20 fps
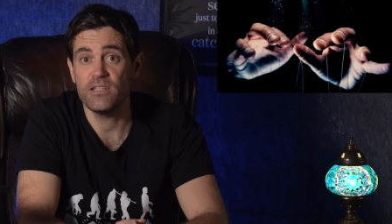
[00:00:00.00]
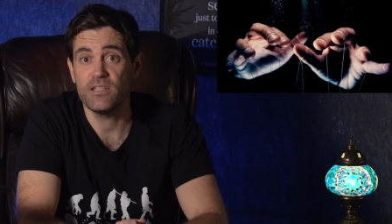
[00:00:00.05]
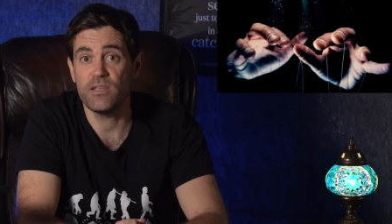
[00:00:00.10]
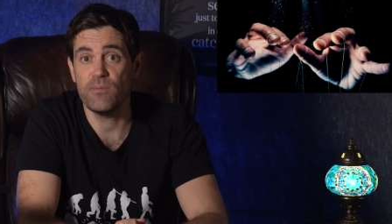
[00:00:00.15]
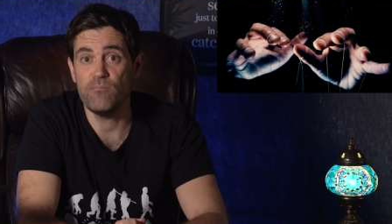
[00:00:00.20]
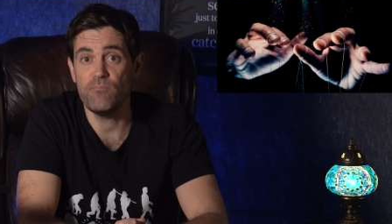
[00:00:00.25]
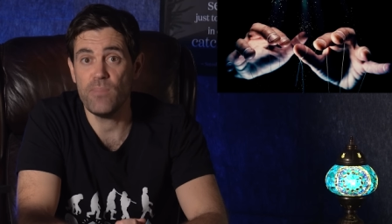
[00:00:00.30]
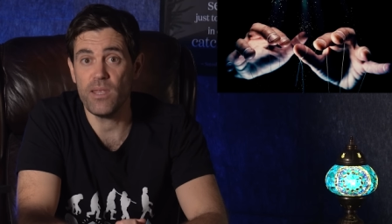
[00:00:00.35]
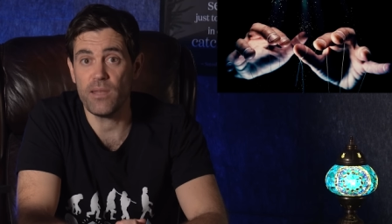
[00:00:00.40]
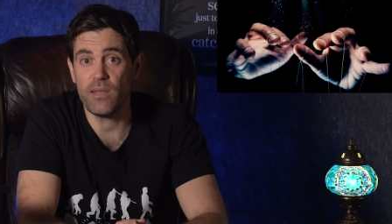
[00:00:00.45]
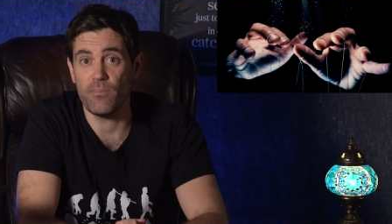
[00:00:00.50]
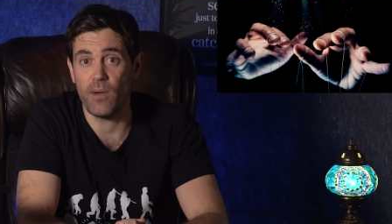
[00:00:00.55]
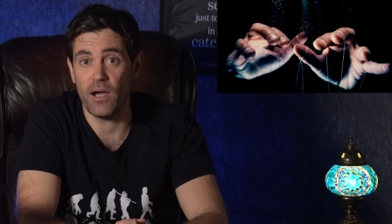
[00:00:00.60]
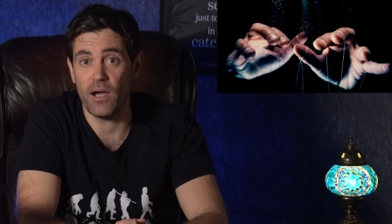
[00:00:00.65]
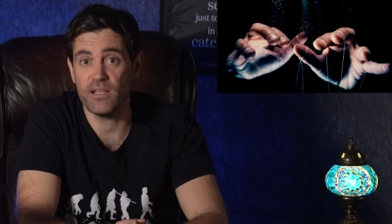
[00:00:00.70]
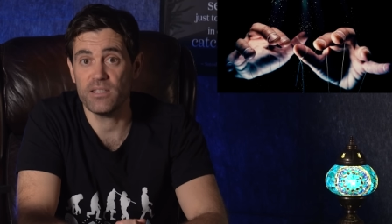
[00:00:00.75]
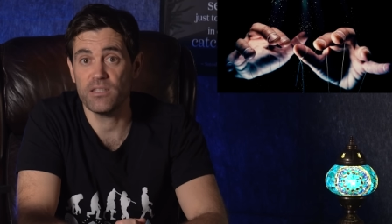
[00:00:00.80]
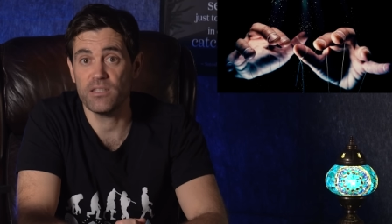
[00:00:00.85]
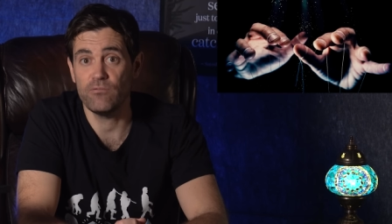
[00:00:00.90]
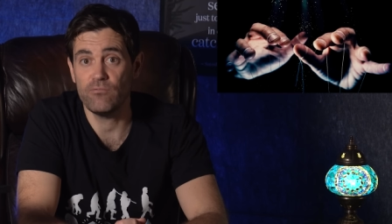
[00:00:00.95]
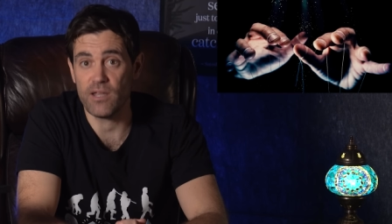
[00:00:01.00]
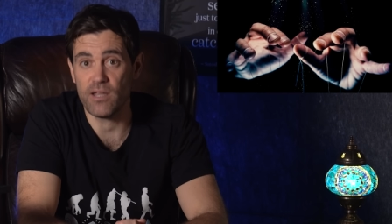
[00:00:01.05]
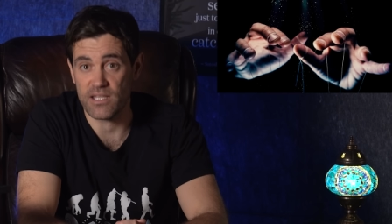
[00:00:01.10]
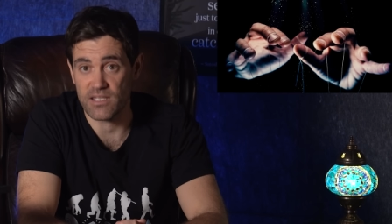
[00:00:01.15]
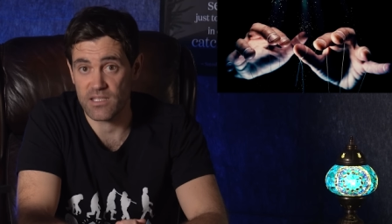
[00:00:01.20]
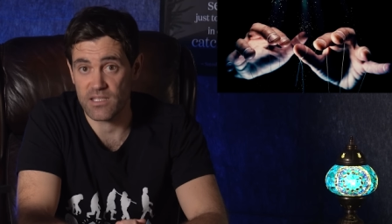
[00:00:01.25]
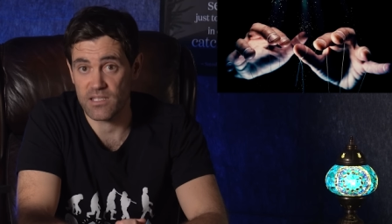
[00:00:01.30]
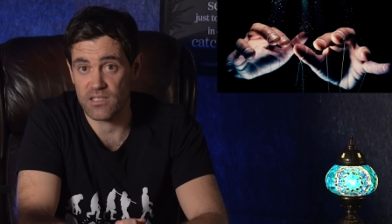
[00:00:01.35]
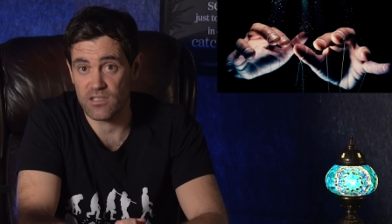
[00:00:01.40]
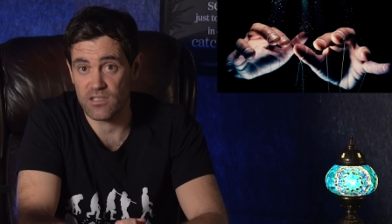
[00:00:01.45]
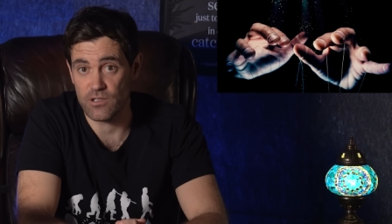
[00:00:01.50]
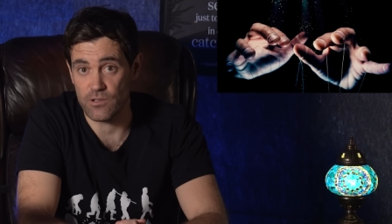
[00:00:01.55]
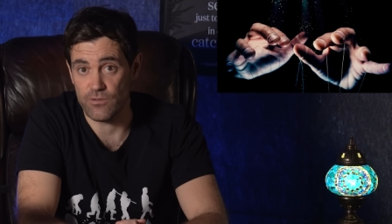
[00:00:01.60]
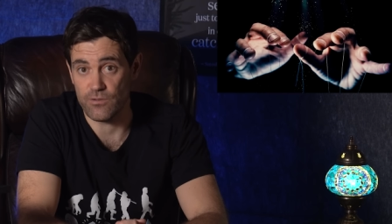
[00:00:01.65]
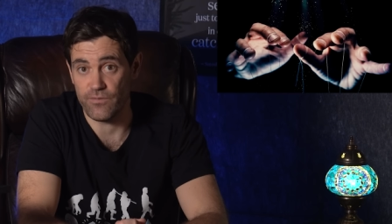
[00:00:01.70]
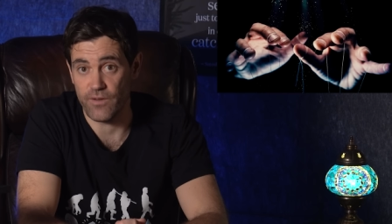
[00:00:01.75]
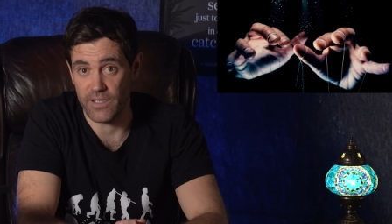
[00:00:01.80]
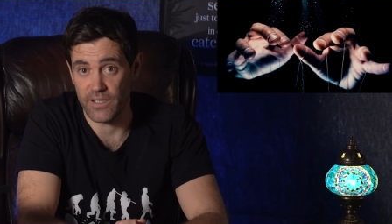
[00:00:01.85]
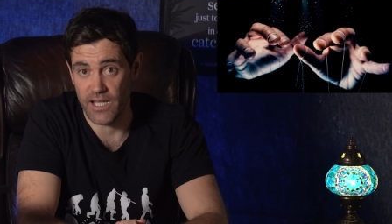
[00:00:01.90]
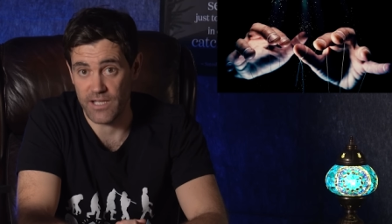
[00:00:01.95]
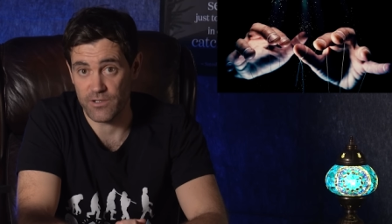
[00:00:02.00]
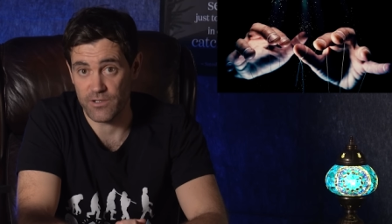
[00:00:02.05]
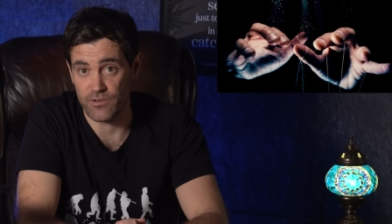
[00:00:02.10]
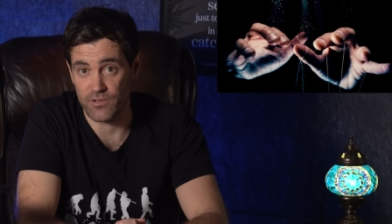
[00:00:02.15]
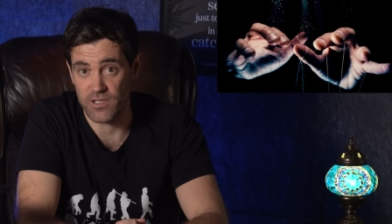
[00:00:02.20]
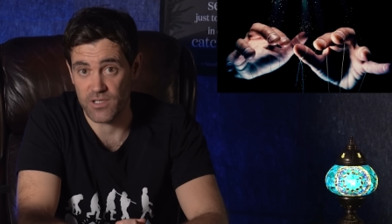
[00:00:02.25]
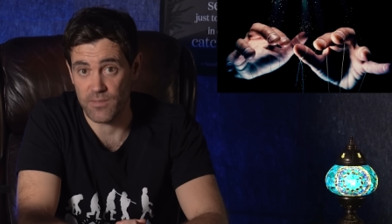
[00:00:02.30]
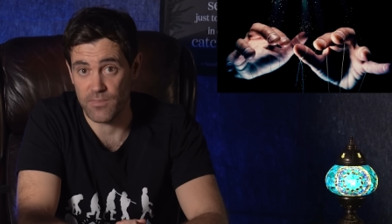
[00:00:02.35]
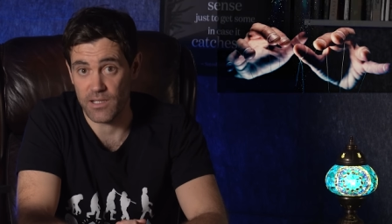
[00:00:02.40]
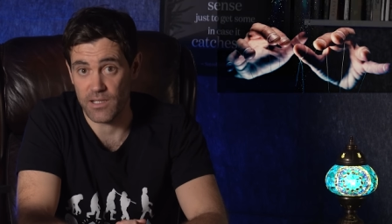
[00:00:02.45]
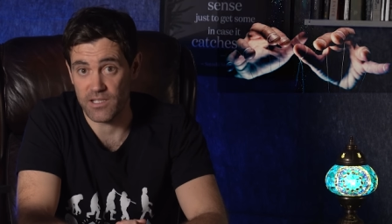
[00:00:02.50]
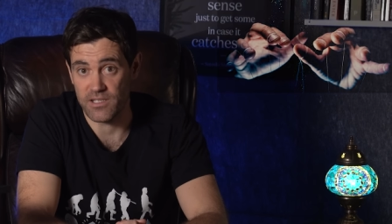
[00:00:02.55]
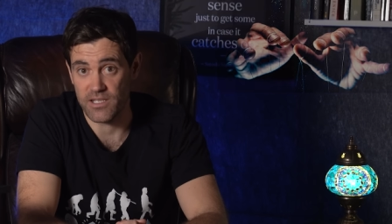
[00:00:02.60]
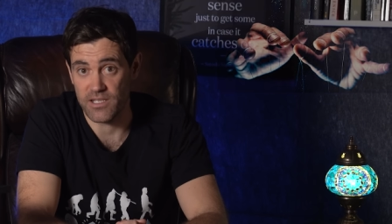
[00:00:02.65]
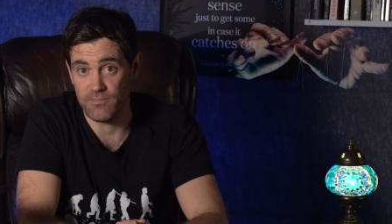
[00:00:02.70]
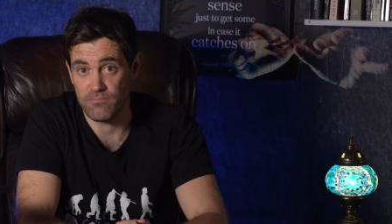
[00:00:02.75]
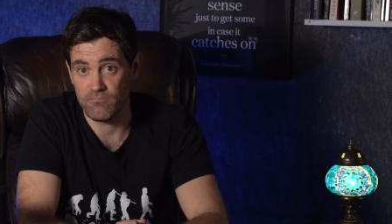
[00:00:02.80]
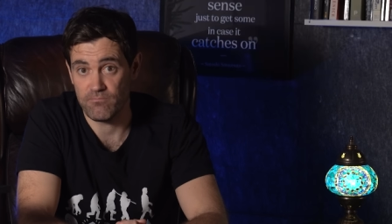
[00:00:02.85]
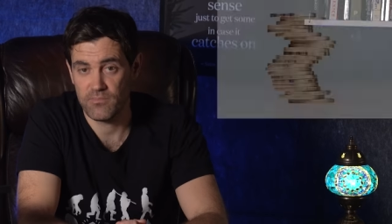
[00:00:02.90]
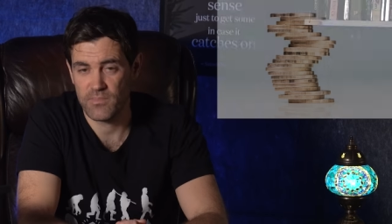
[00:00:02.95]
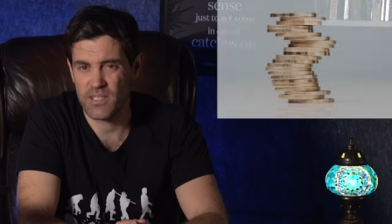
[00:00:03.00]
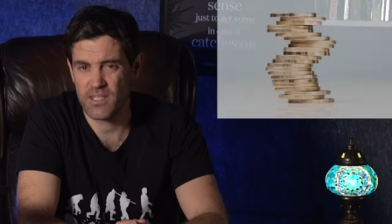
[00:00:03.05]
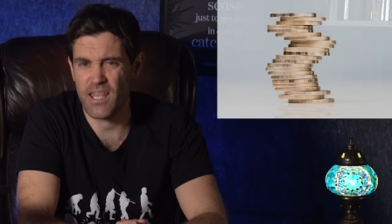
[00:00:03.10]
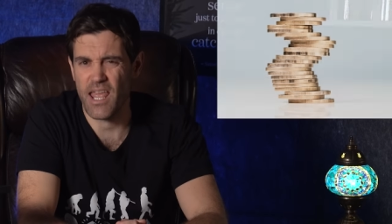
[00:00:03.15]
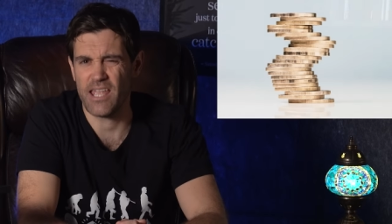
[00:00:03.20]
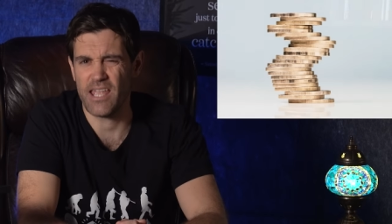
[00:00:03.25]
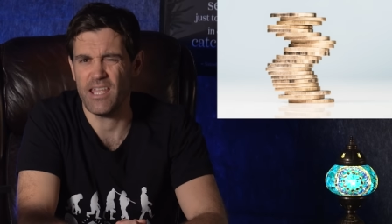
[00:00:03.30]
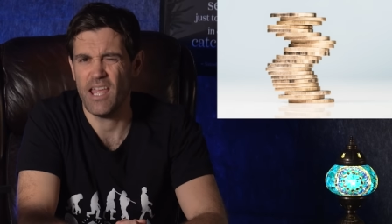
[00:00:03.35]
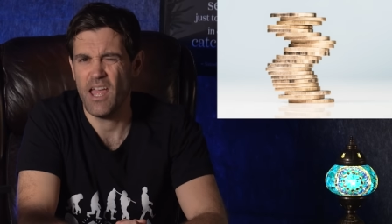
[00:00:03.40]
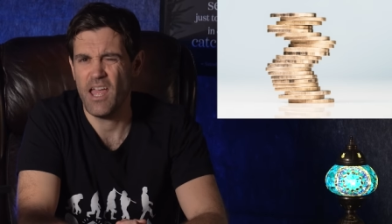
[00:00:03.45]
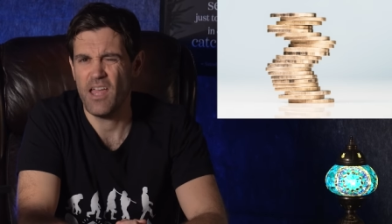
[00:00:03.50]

to minimize the risks to financial stability. Say,